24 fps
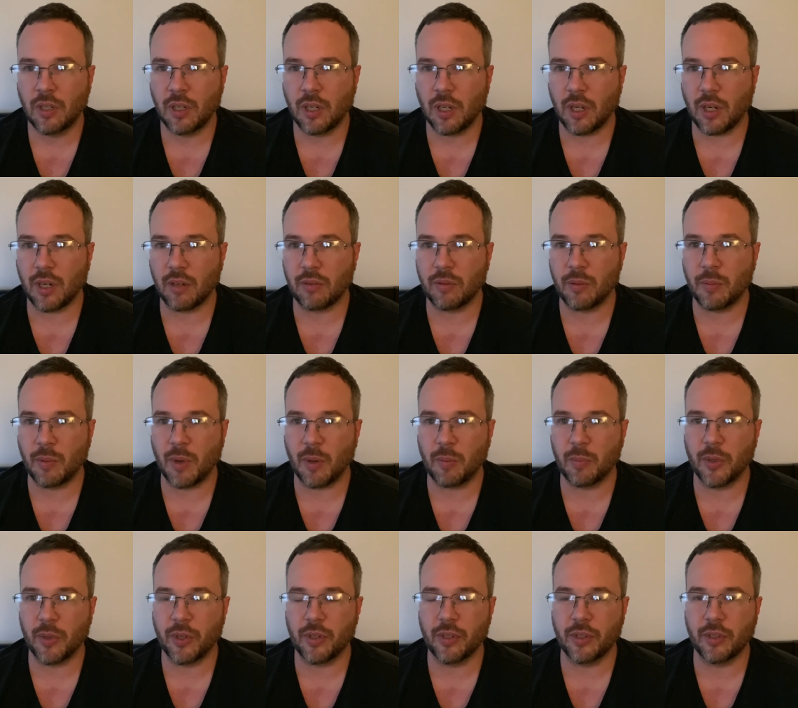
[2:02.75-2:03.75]
I
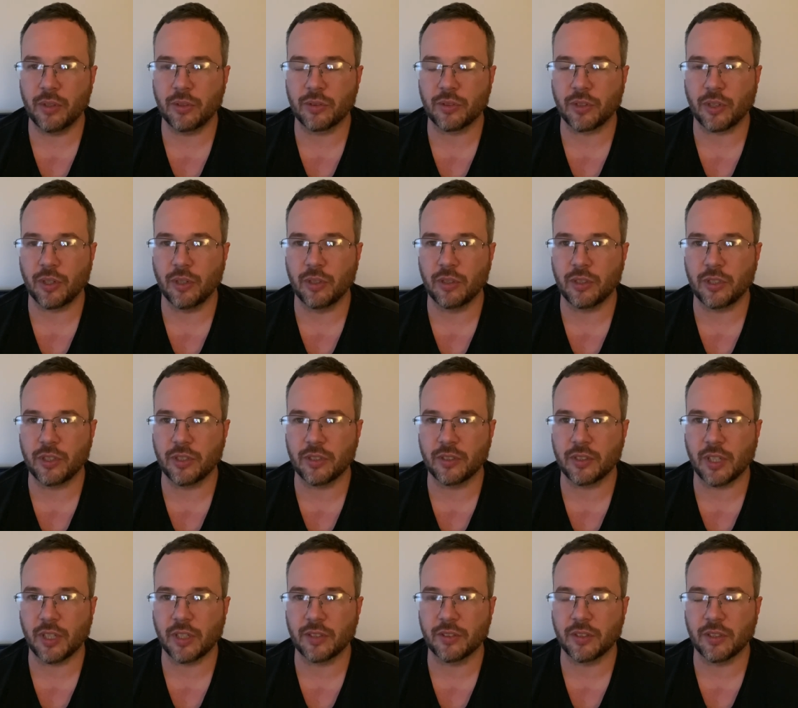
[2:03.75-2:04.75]
remember those coaches
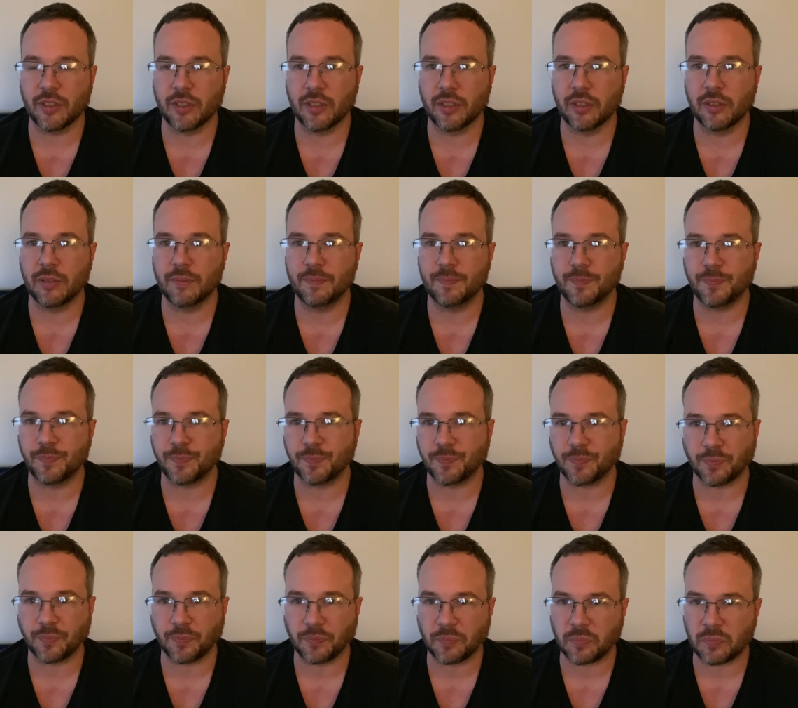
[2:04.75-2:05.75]
as a
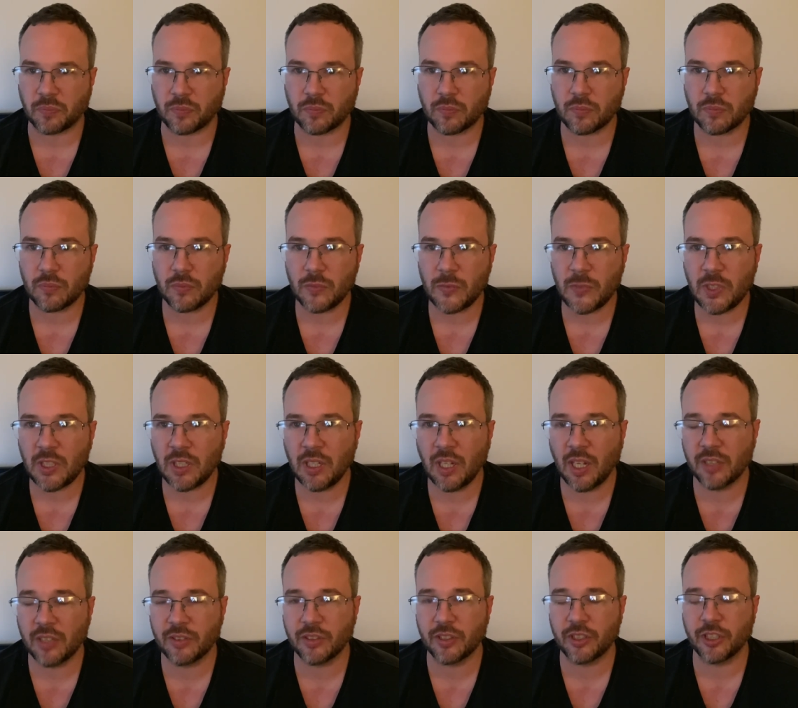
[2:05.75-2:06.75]

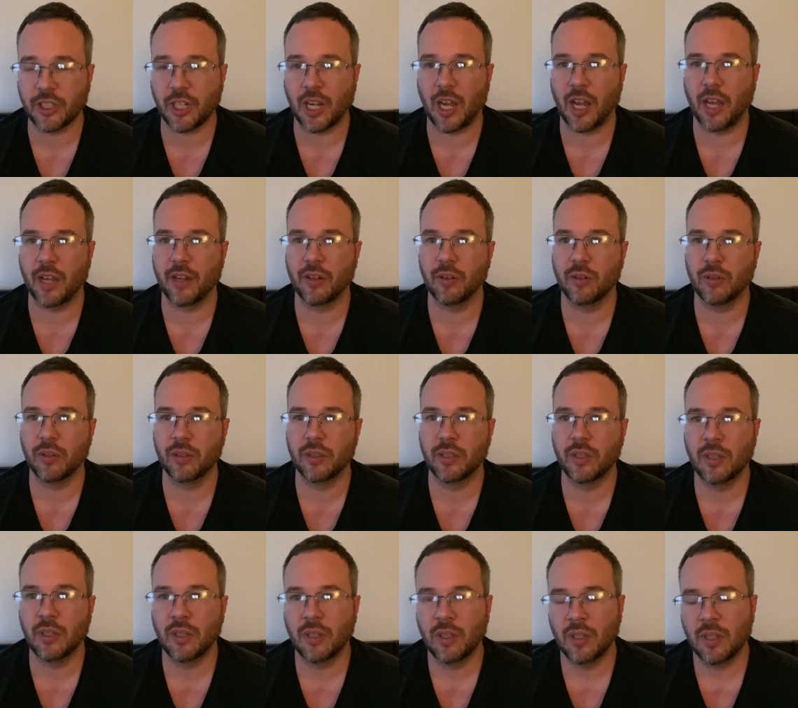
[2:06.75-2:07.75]
as a child.
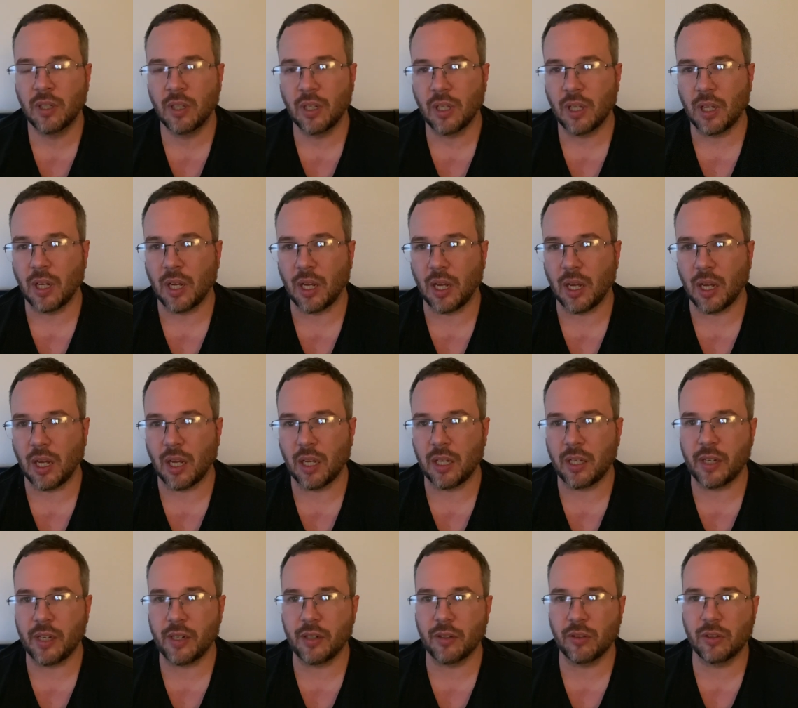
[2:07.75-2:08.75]
Uh,
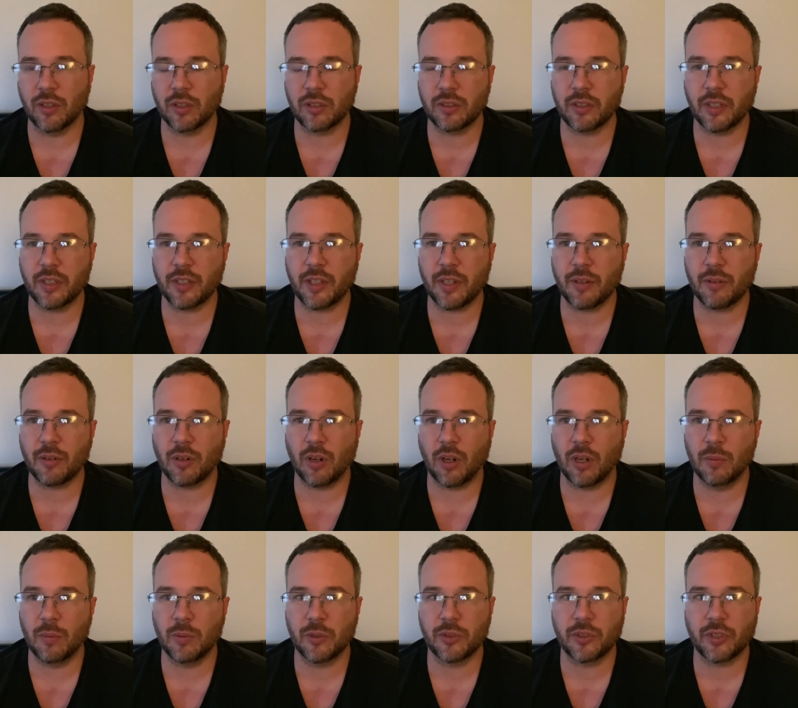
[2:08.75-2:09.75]
and it looked like they were
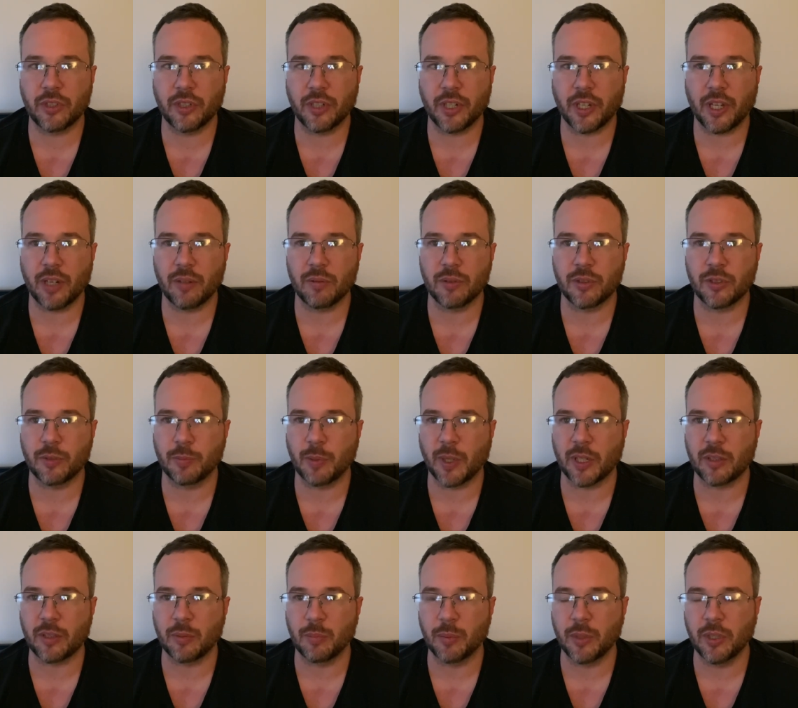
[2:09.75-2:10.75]
almost going to get
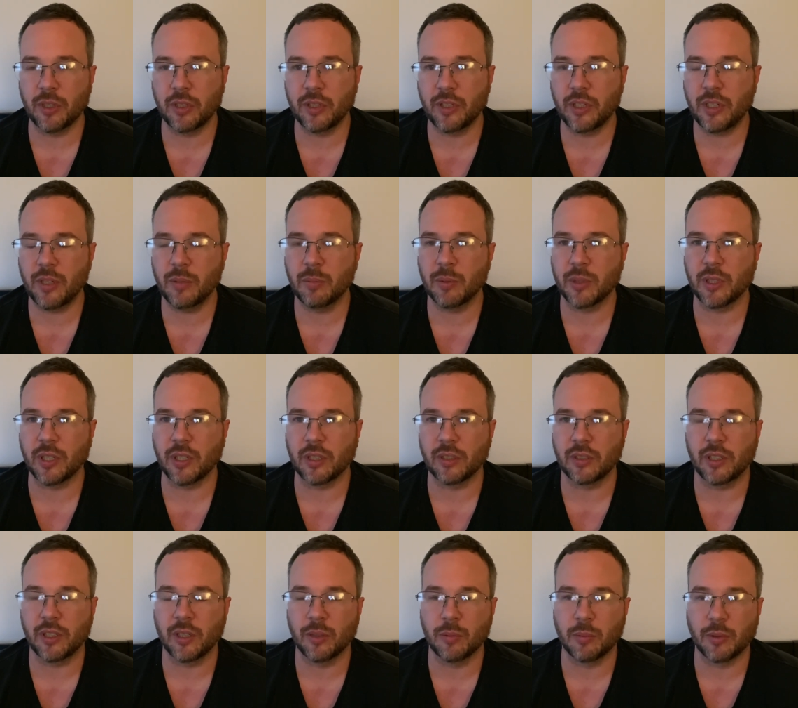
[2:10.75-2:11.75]
respectability, but then
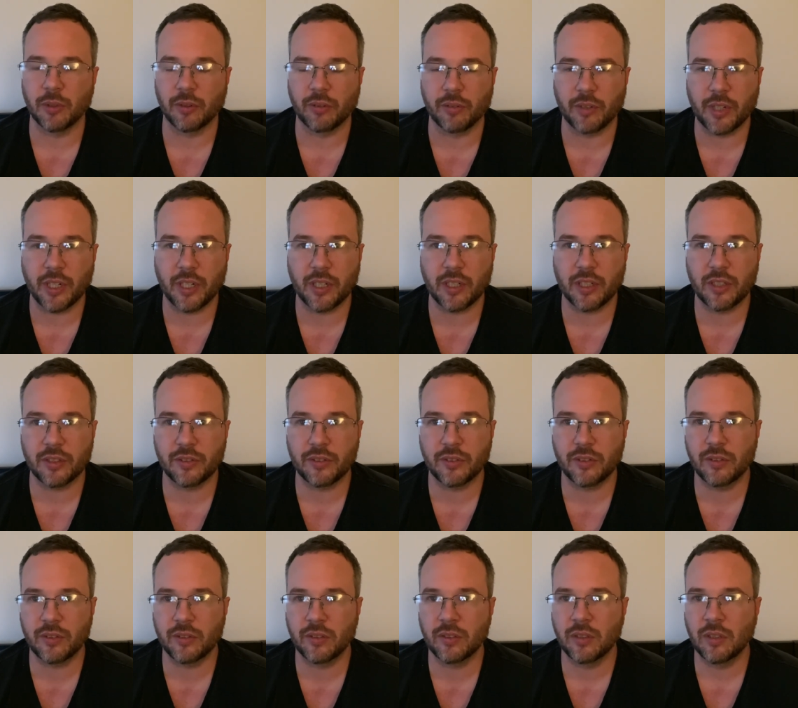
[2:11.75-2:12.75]
Gilbert
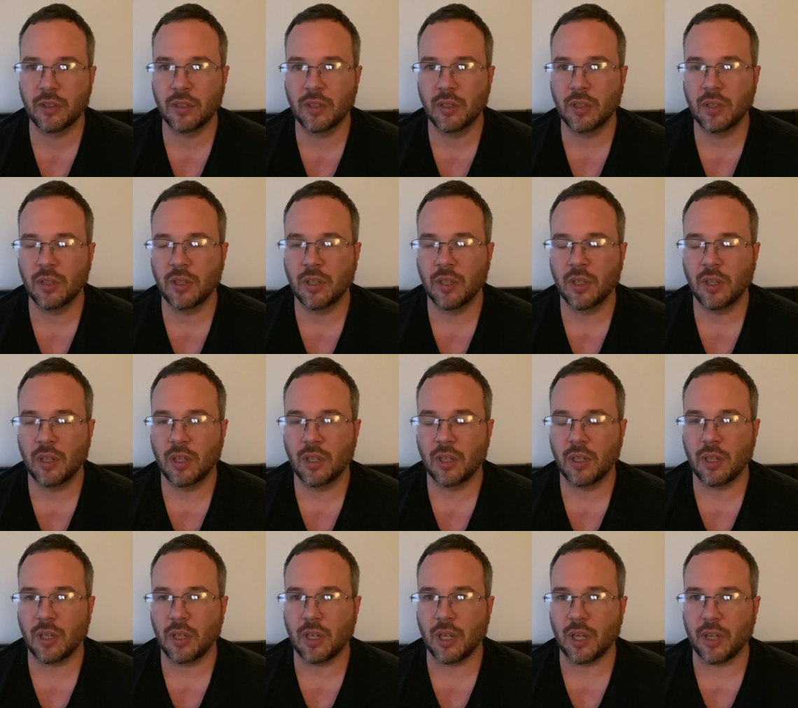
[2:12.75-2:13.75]
Arenas,
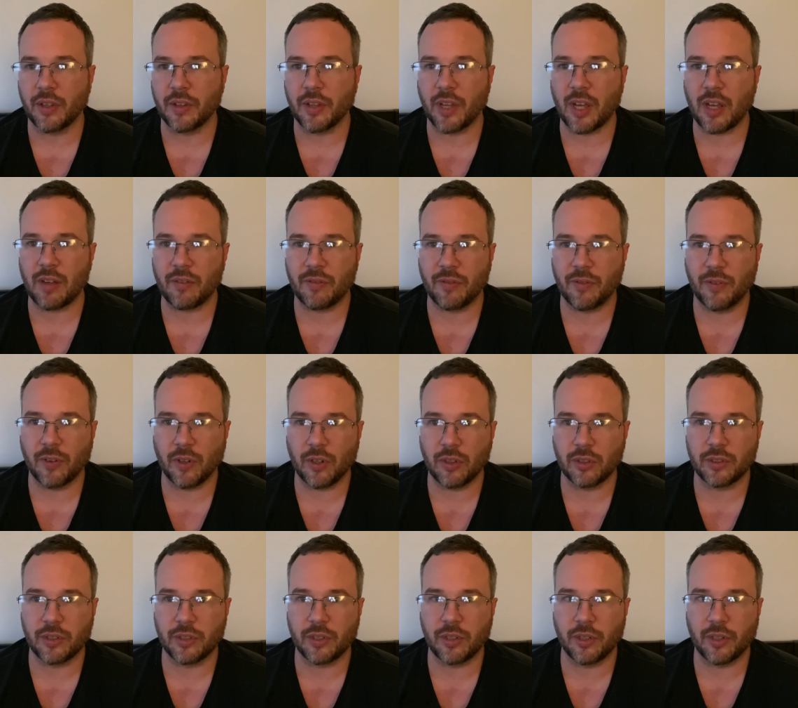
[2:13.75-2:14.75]
uh, that
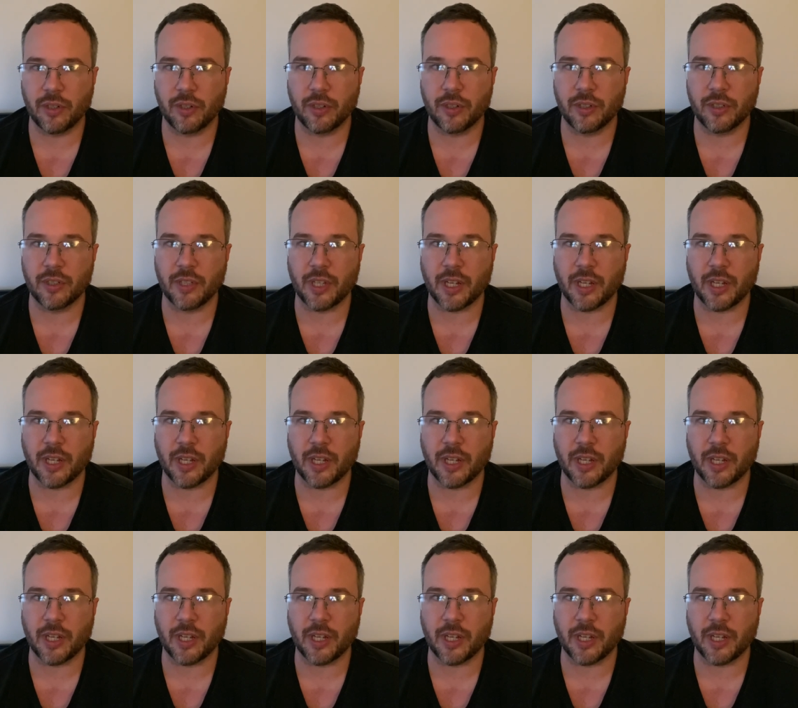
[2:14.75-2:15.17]
faltered.